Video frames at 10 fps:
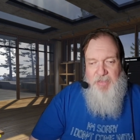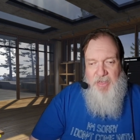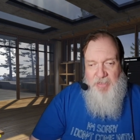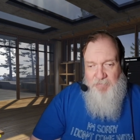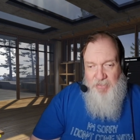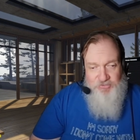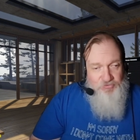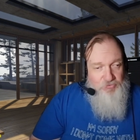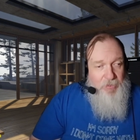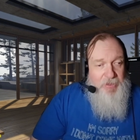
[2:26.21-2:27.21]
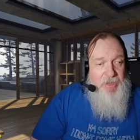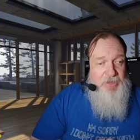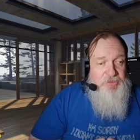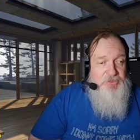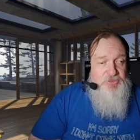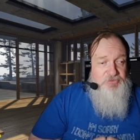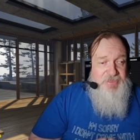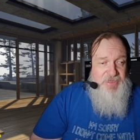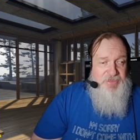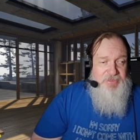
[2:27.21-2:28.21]
And I'm not trying to
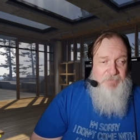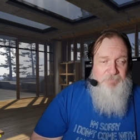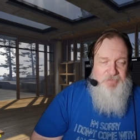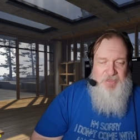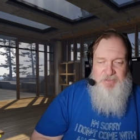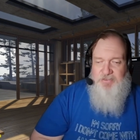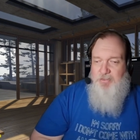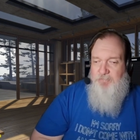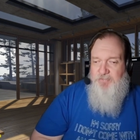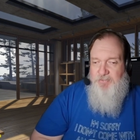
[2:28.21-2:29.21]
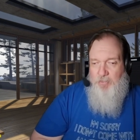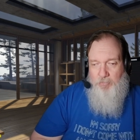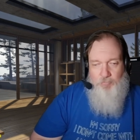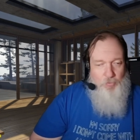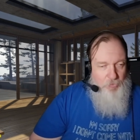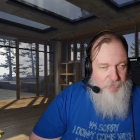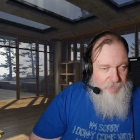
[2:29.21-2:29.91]
take the place of Star Wars.